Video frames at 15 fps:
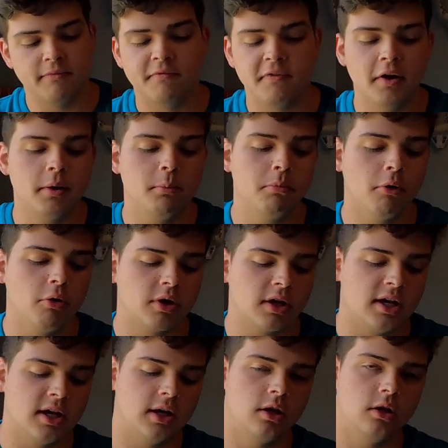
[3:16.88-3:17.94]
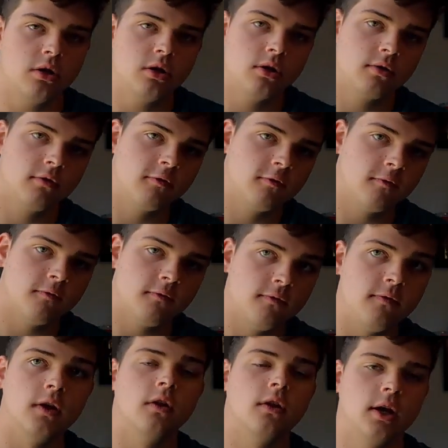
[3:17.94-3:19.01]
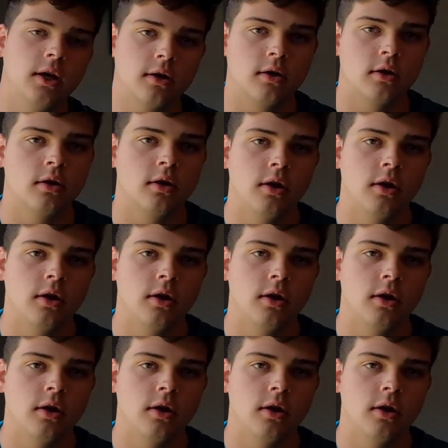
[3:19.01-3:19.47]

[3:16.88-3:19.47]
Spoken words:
Very broken in feeling.